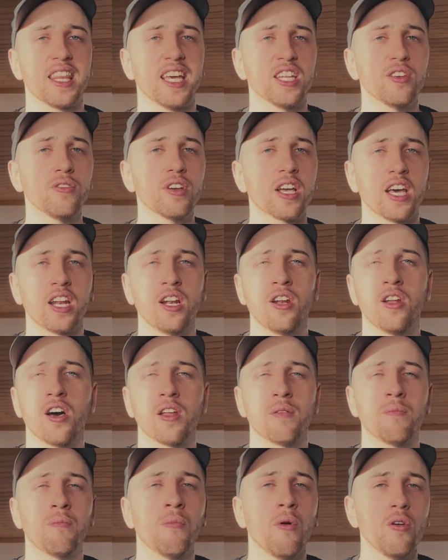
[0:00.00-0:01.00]
that you can
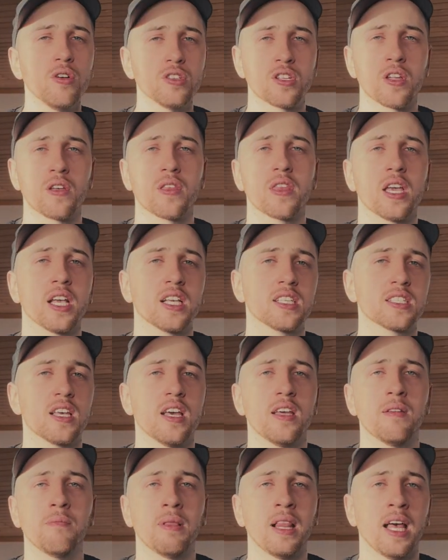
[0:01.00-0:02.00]
learn most things
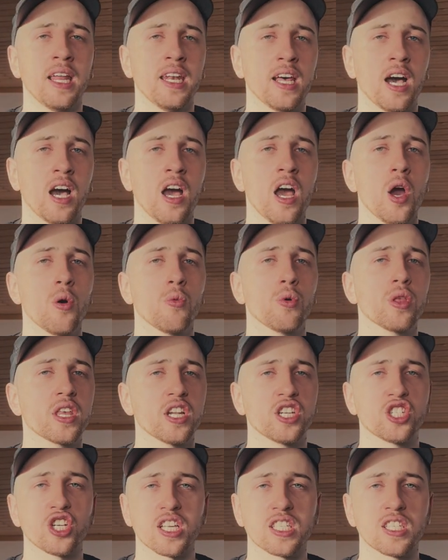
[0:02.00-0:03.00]
in Blender
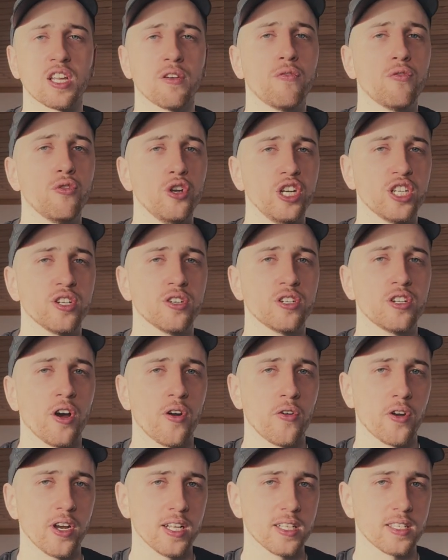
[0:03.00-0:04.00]
with just free
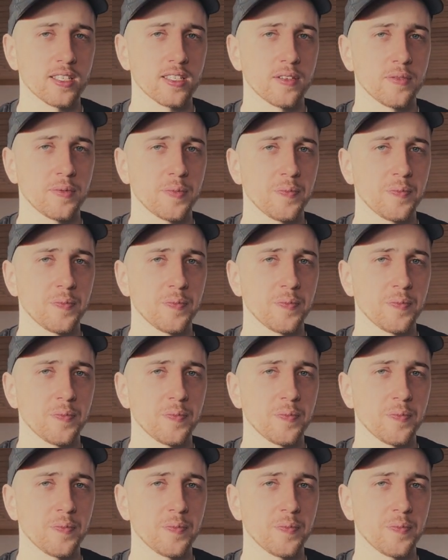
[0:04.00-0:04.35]
tutorials.